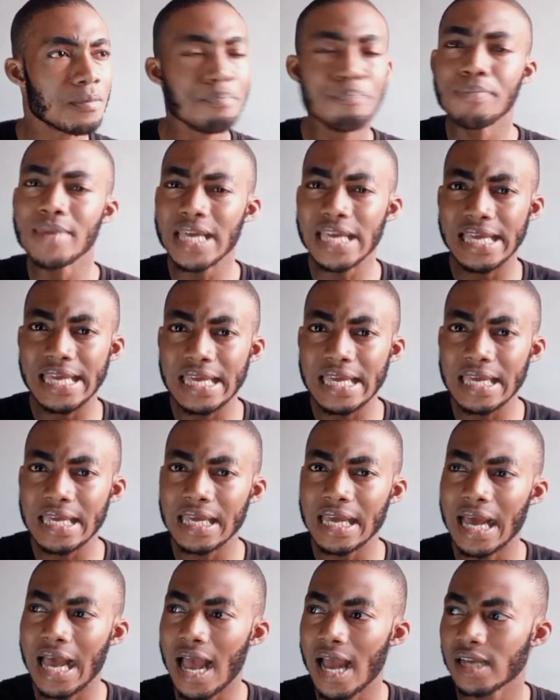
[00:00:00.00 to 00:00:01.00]

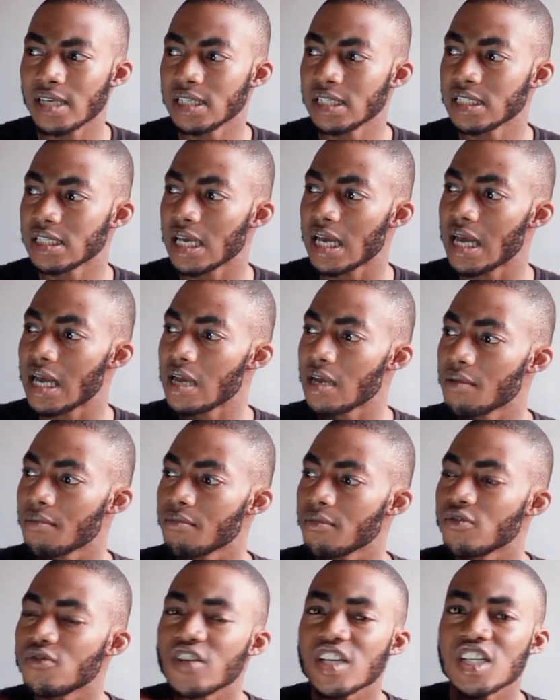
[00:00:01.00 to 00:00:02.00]
me and
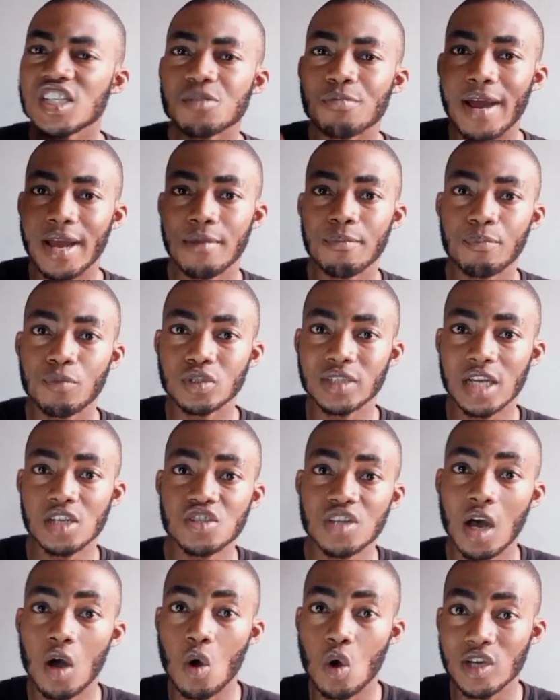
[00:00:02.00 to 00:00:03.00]
reach my
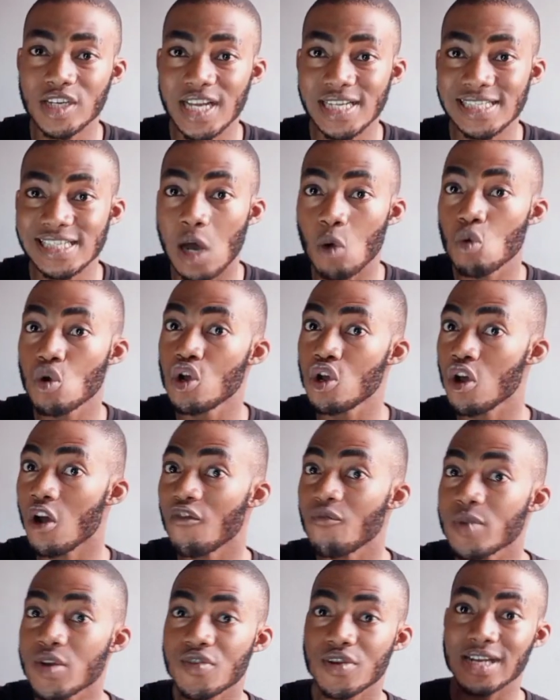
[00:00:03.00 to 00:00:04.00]
potential audience that will
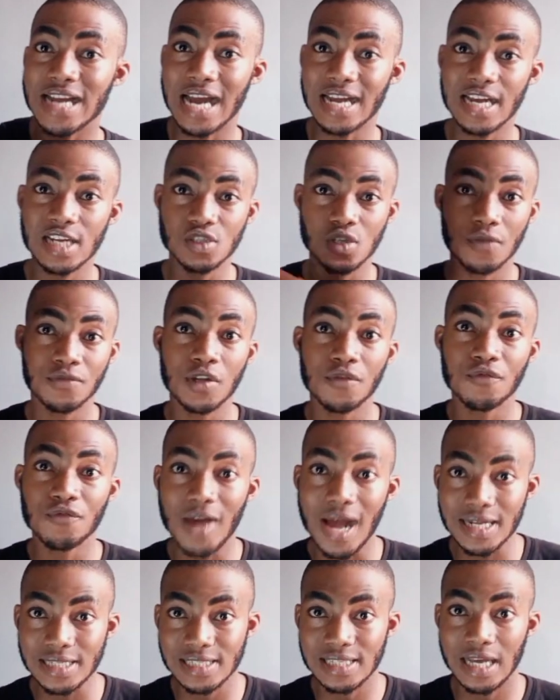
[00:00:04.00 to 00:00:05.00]
love me regardless of the
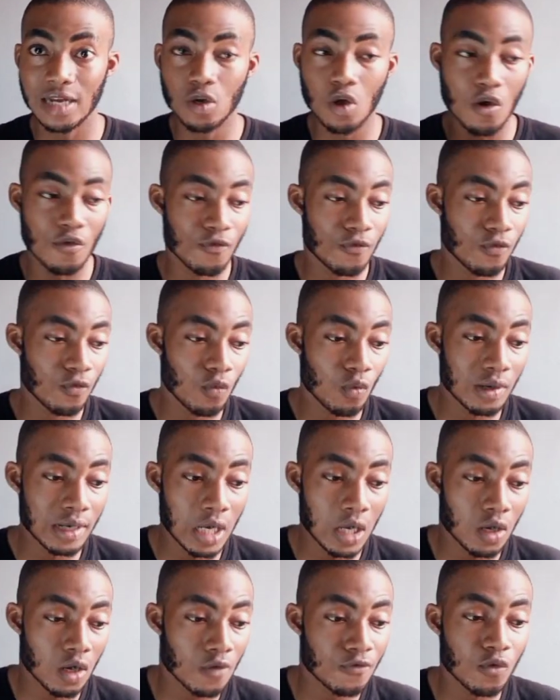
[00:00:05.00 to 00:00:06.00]
facts that of
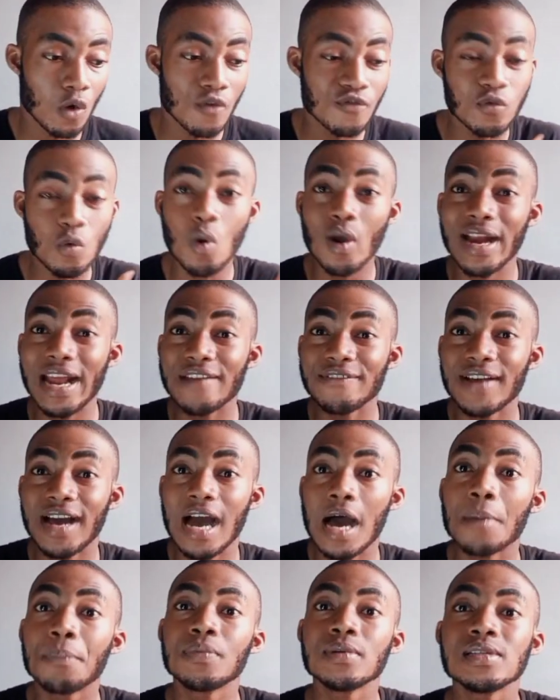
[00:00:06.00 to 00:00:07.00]
of, of whatever
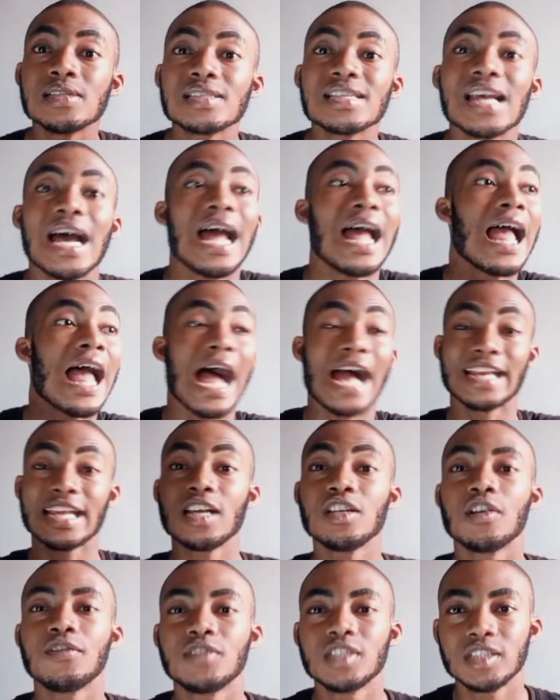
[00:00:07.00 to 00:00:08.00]
happens at the
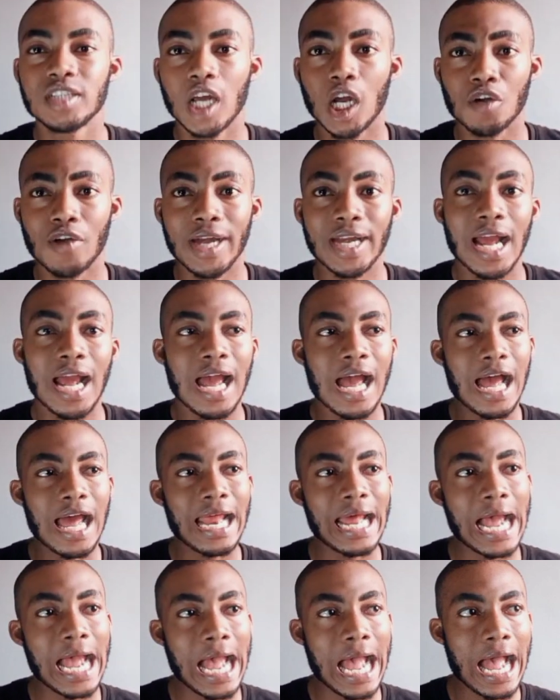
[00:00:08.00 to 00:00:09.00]
end of the day, right?
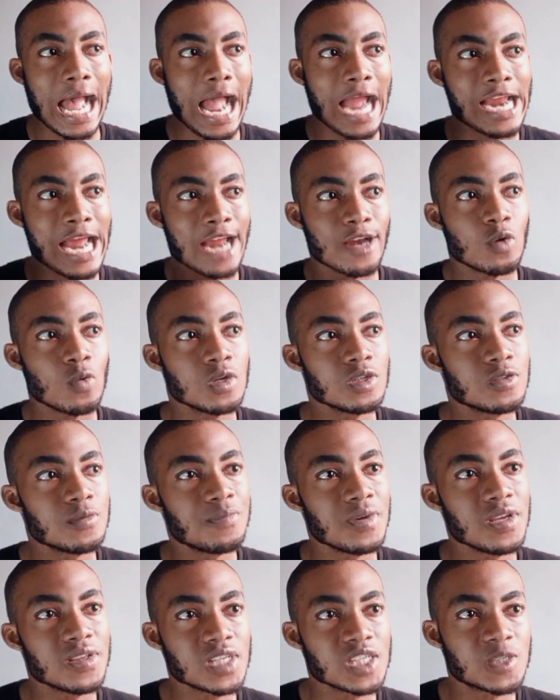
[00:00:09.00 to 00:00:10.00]
I, I I don't want
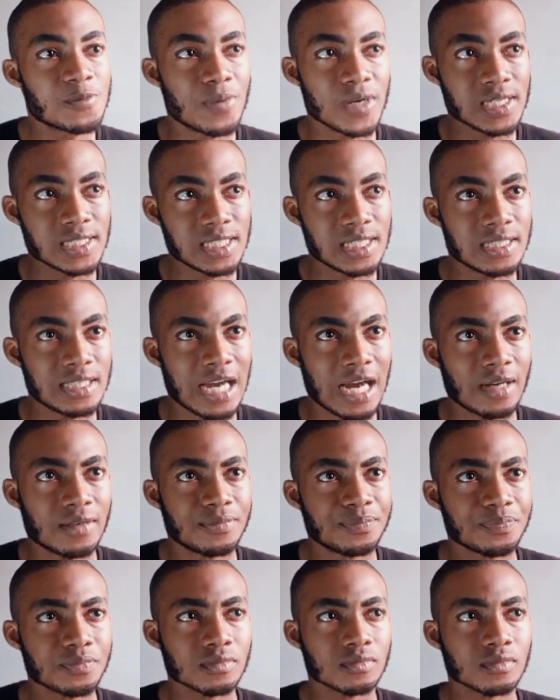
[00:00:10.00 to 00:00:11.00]
to be this person that